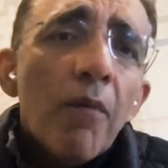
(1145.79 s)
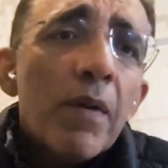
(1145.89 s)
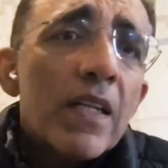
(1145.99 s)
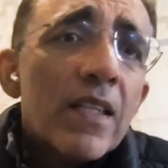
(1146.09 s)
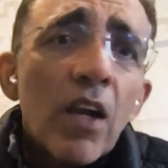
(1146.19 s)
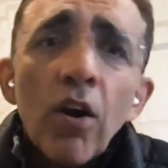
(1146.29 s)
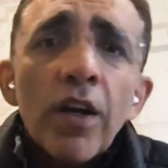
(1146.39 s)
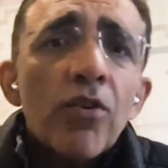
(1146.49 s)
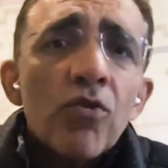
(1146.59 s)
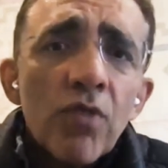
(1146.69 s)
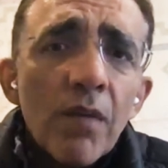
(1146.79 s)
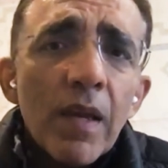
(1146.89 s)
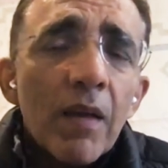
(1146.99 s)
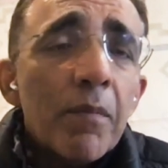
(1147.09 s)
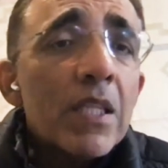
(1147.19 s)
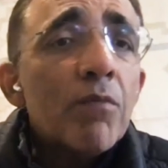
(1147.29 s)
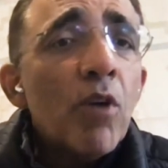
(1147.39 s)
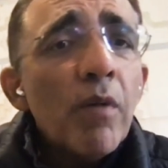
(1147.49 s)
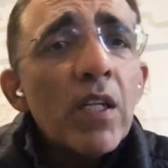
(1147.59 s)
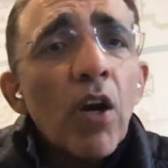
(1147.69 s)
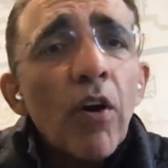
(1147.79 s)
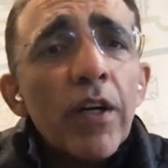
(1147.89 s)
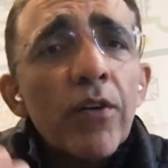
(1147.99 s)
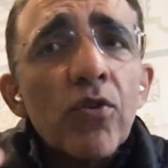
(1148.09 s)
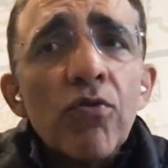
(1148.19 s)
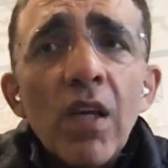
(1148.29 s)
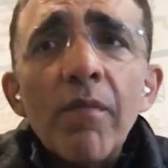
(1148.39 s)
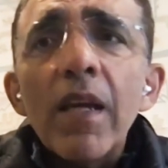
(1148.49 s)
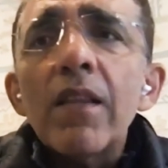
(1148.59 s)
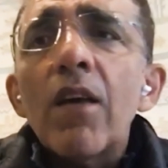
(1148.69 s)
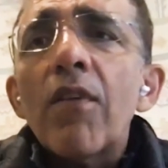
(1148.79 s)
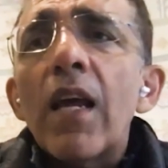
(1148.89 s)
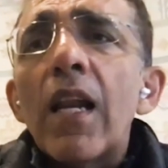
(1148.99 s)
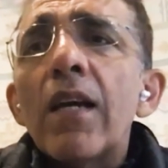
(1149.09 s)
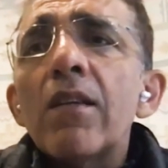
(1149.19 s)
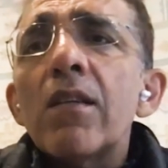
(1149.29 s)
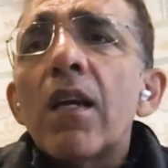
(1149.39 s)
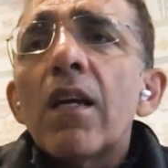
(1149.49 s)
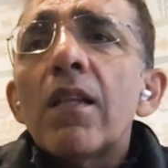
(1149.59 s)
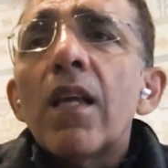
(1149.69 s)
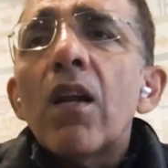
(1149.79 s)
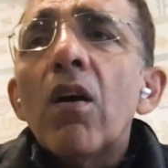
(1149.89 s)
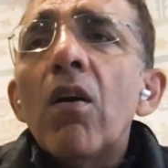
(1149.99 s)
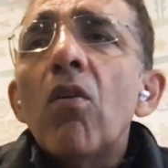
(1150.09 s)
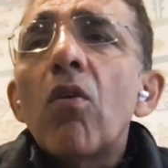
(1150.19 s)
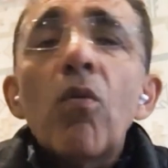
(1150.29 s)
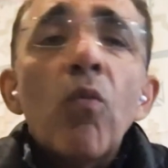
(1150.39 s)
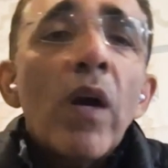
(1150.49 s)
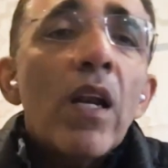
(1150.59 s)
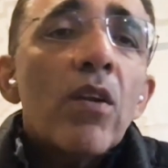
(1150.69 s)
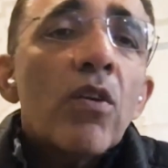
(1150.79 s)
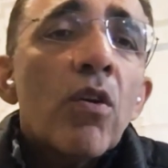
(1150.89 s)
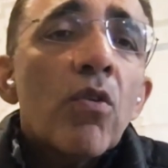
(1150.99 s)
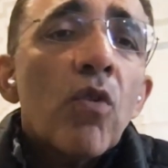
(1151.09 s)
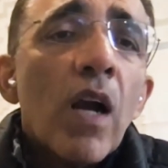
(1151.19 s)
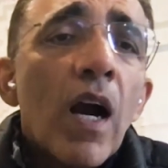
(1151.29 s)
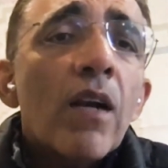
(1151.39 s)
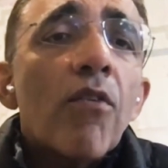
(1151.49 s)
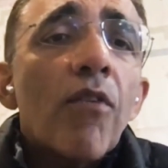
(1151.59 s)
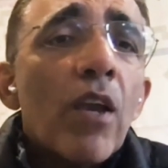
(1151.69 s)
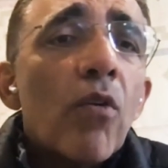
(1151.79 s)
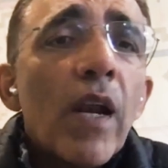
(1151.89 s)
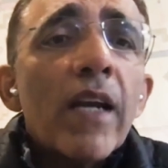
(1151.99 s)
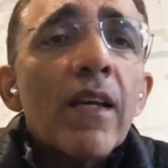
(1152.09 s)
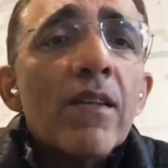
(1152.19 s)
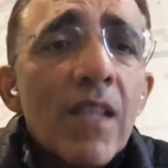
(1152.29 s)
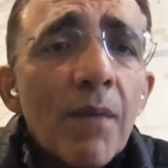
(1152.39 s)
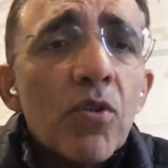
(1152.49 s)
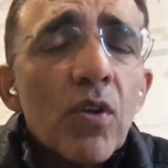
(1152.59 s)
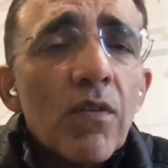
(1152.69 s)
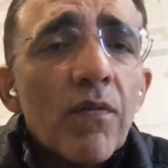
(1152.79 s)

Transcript: But they got into streaming. But the moment they got into streaming, they realized that, you can't regulate consumption.